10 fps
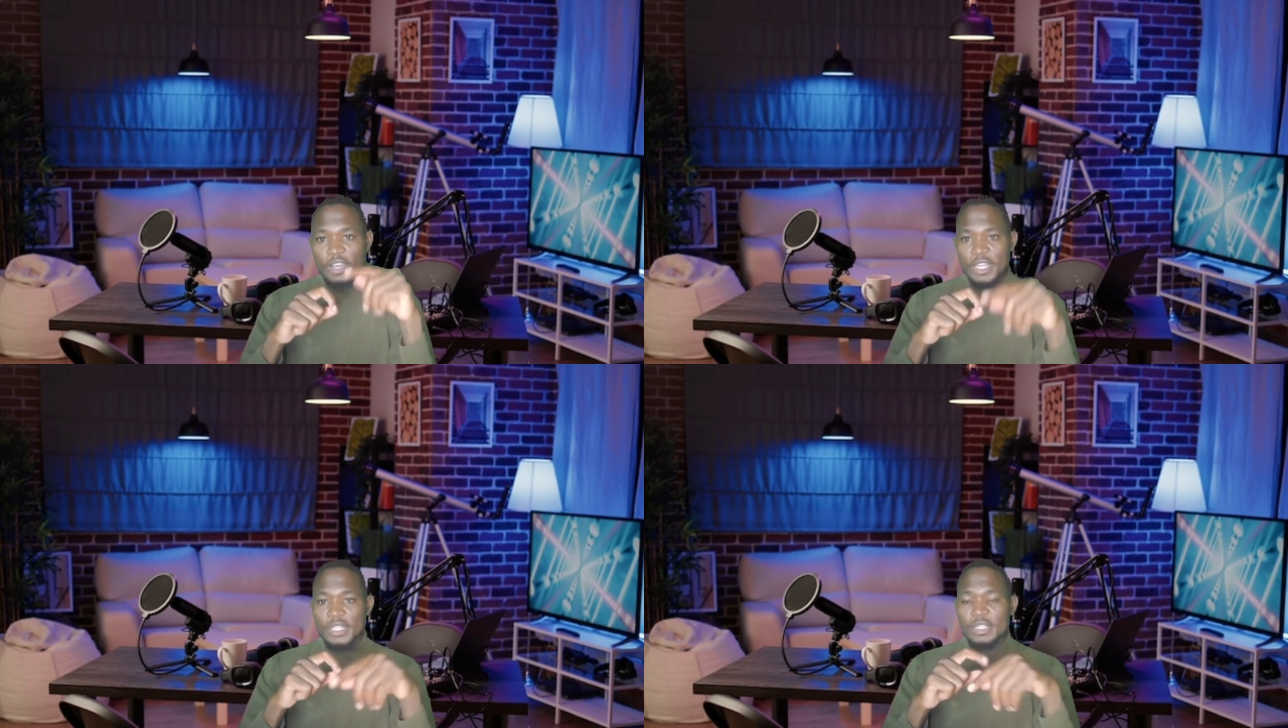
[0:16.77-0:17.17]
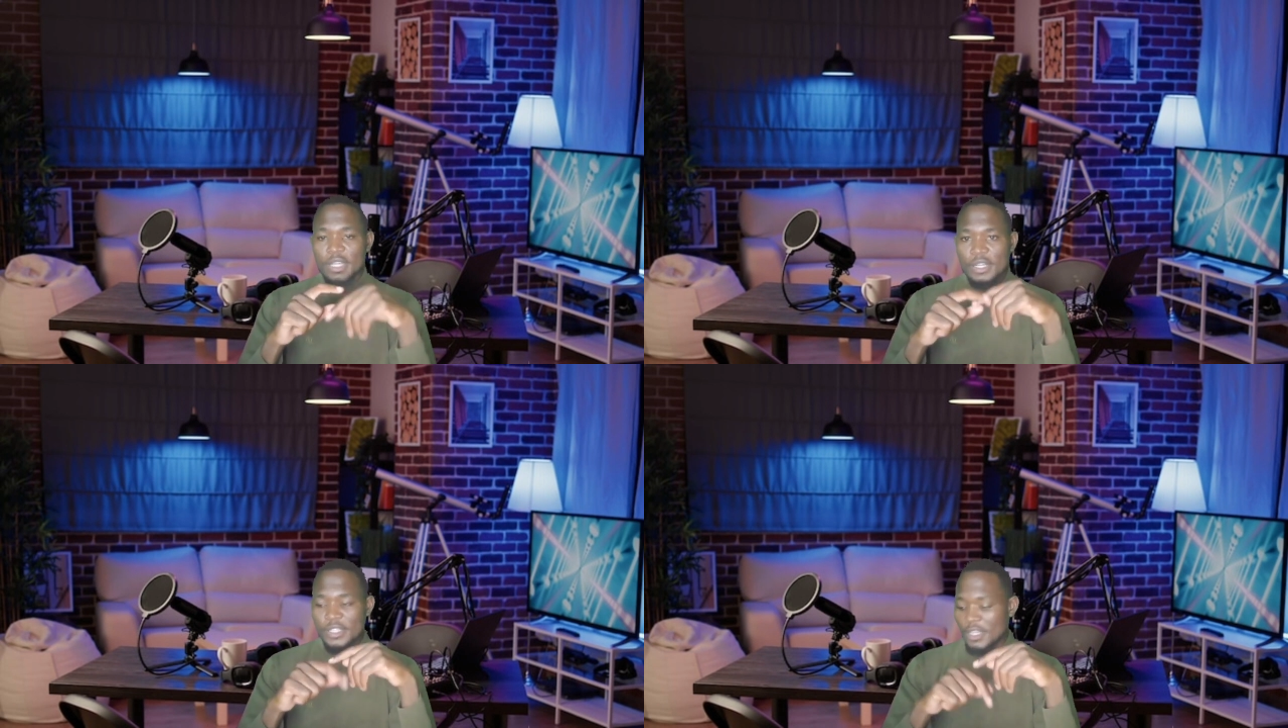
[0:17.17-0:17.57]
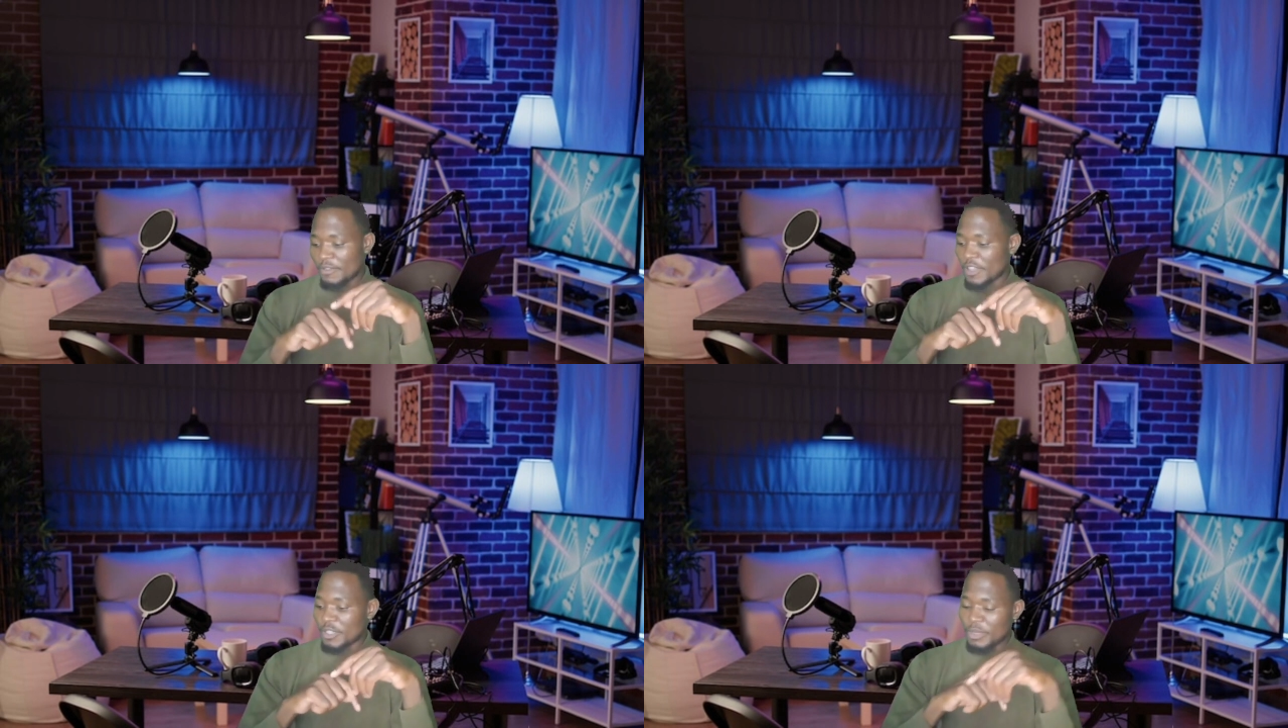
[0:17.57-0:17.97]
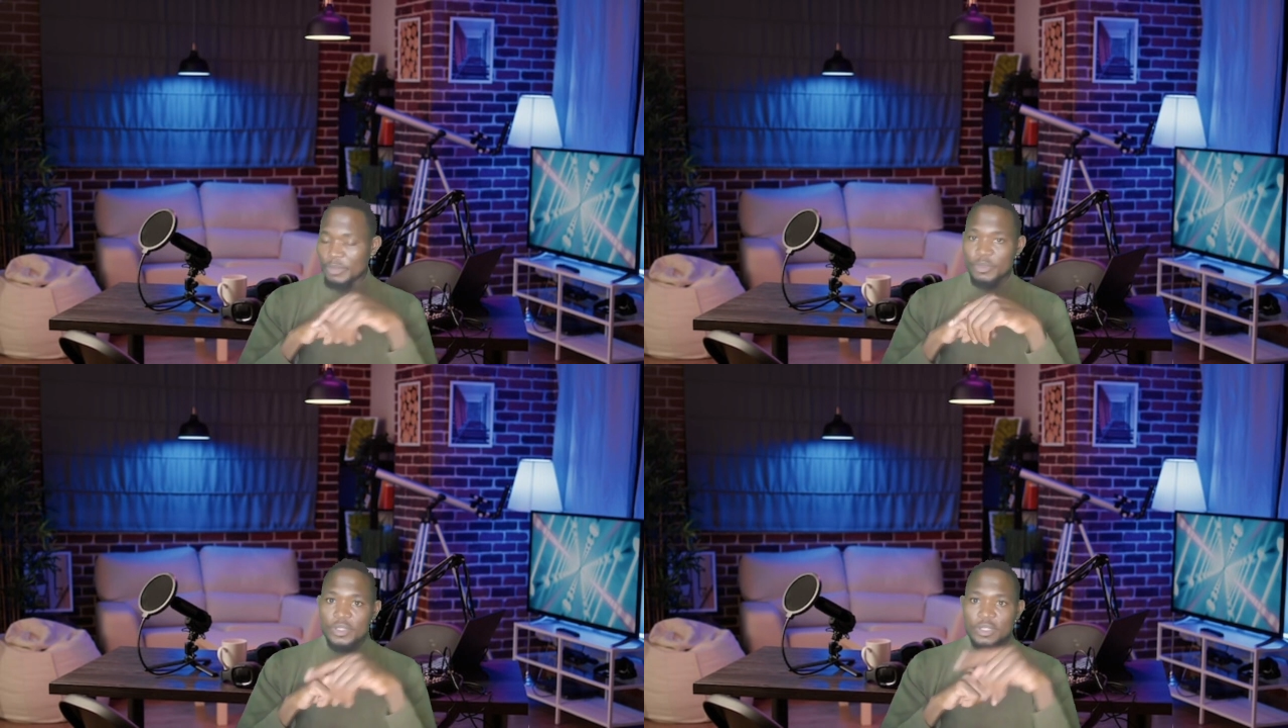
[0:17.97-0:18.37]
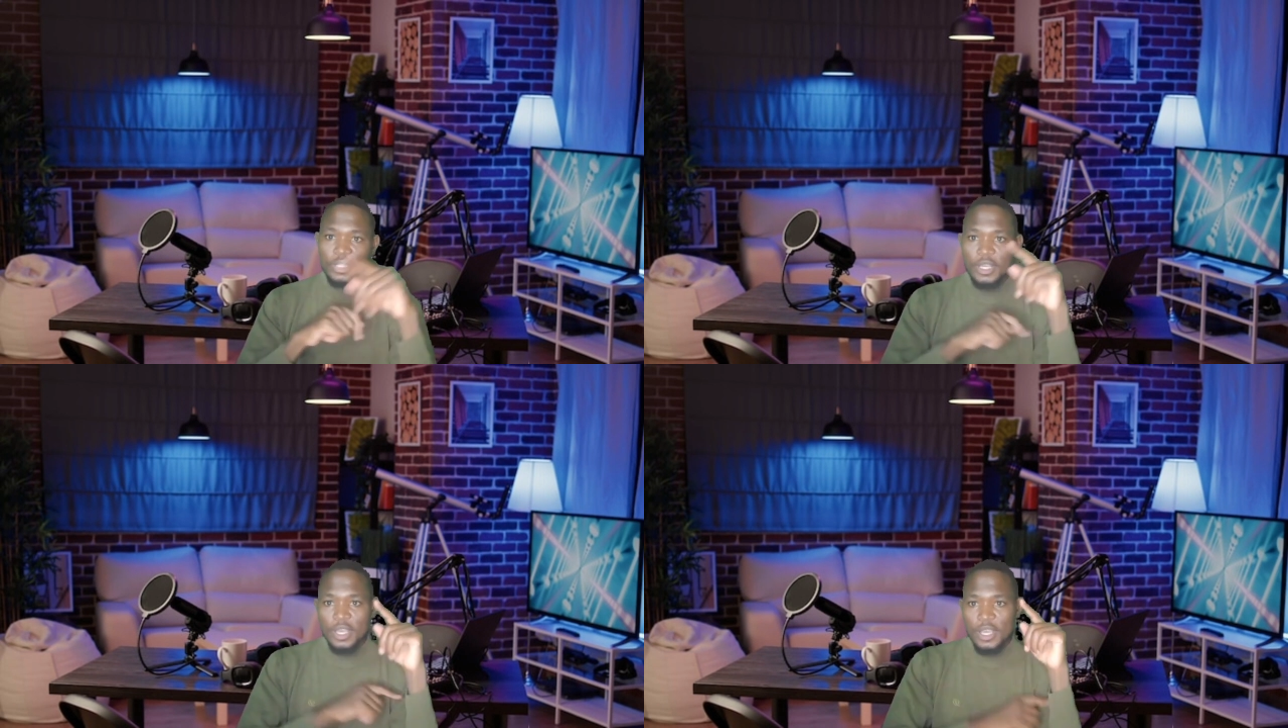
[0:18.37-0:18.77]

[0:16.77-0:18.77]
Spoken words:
Vines and Savage Memes.